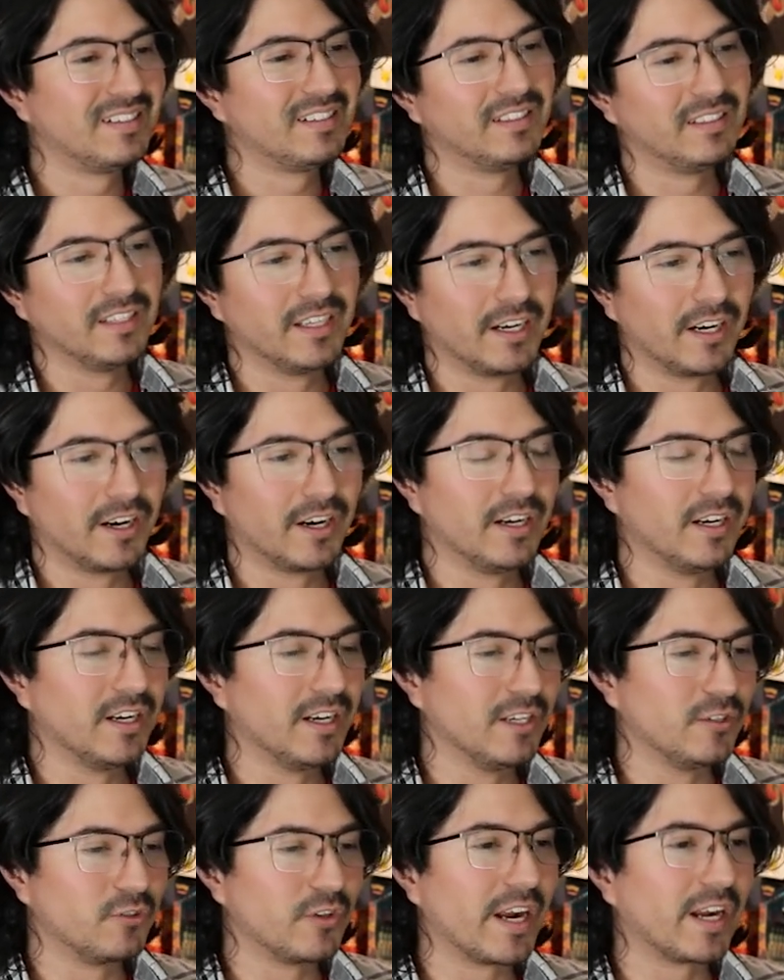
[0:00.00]
their
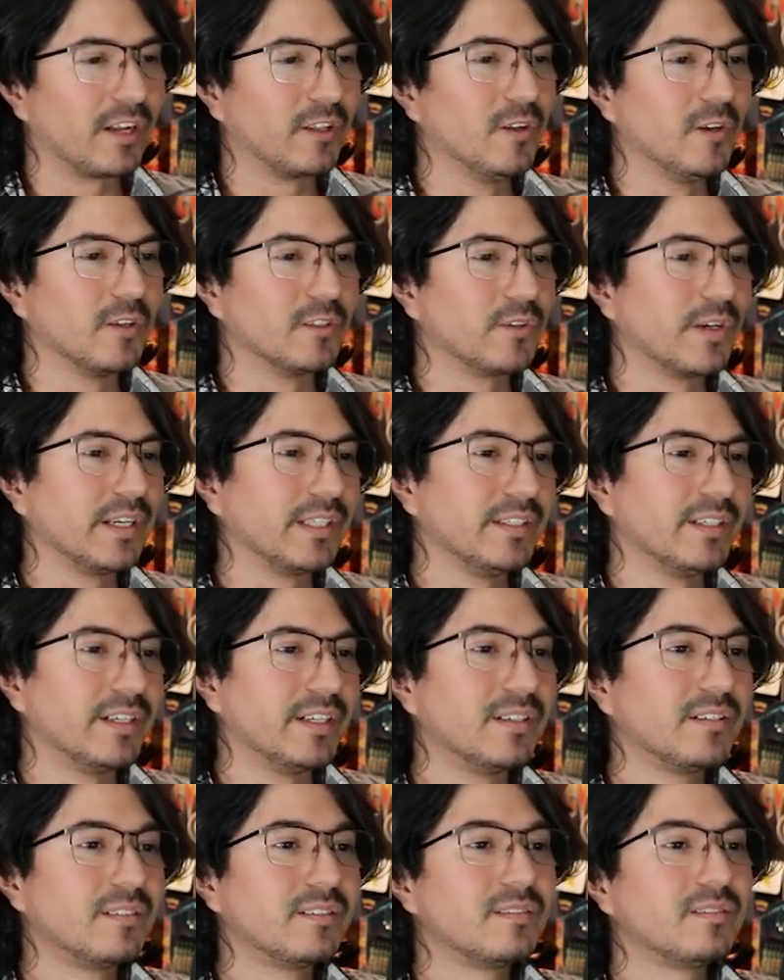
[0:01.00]
Dracloaks right
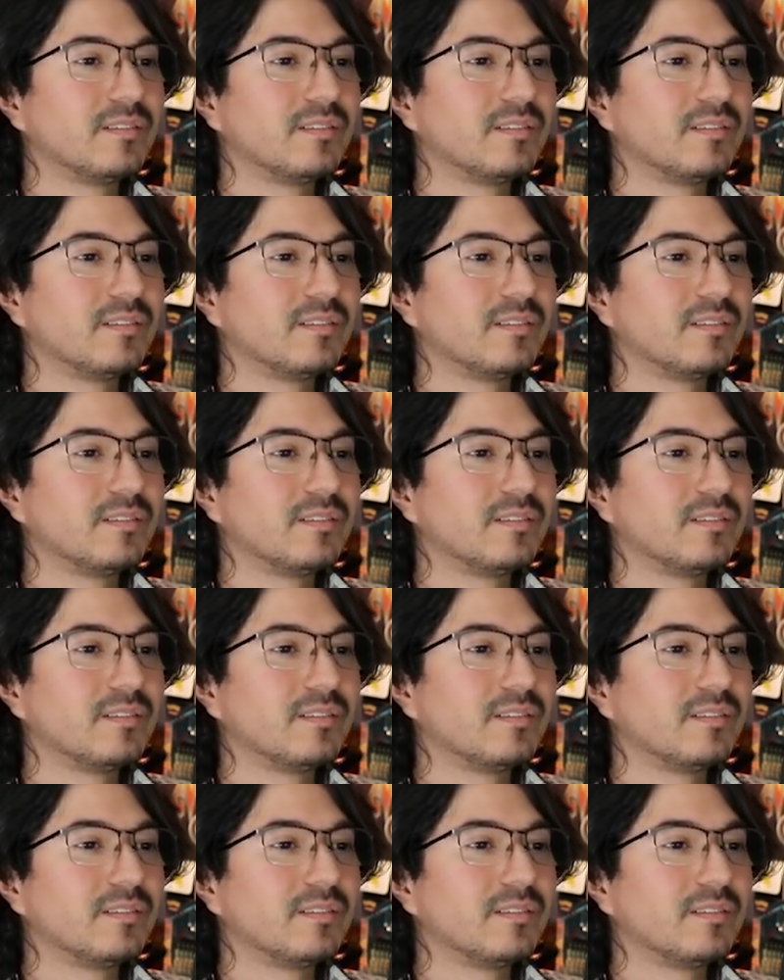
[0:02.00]
there.